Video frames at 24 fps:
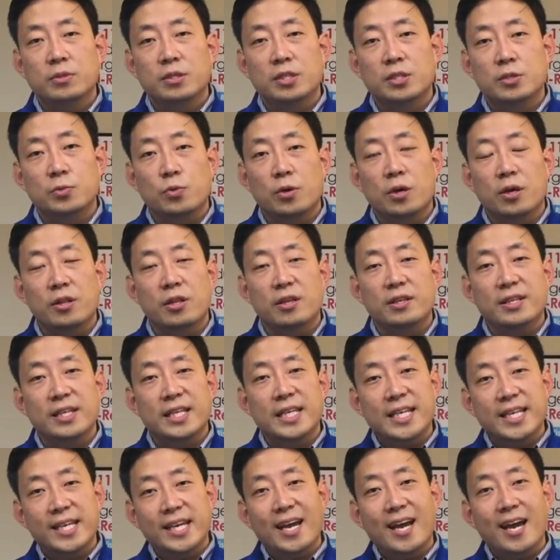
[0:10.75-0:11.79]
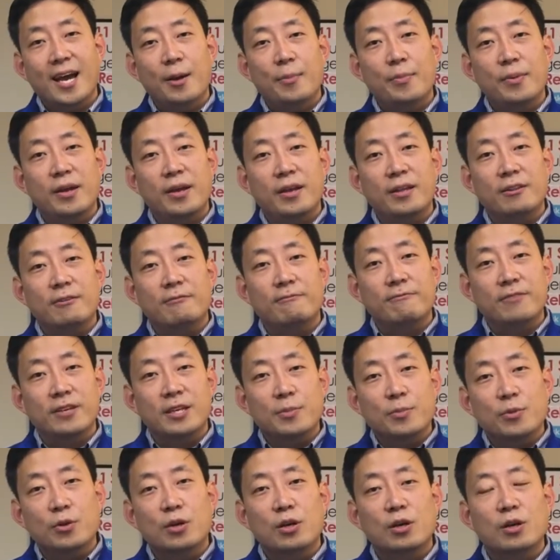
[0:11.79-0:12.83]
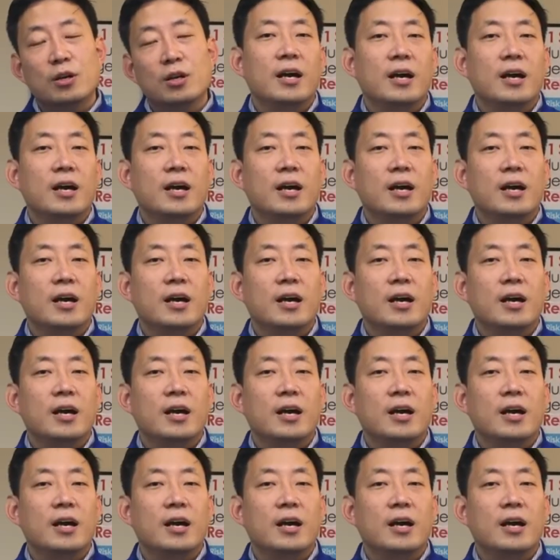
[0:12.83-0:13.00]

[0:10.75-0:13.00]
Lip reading: It's where the kneecap and the femur